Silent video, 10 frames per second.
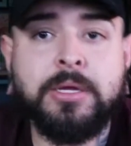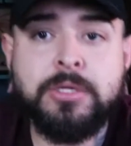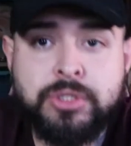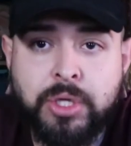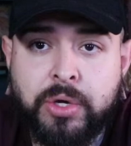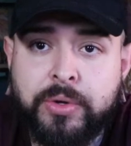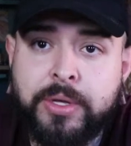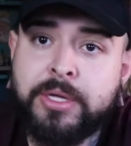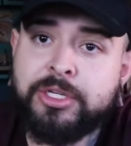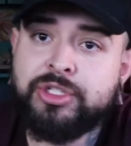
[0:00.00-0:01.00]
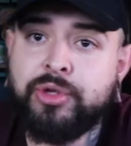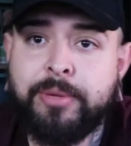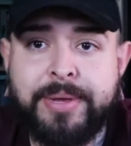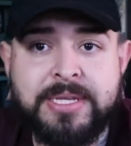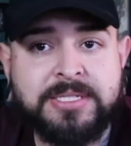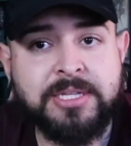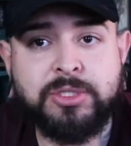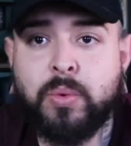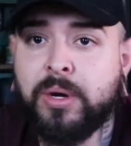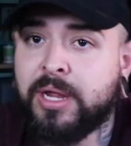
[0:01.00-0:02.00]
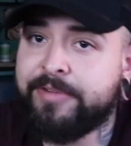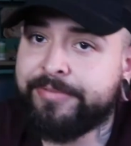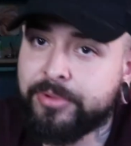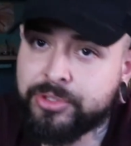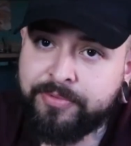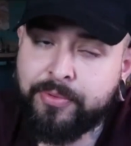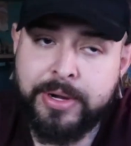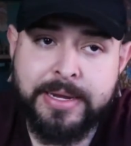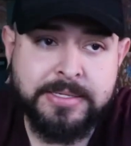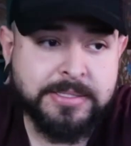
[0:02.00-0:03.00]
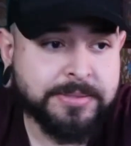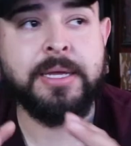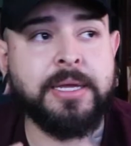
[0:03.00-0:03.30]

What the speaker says: So just do your best not to work out for those 4 days.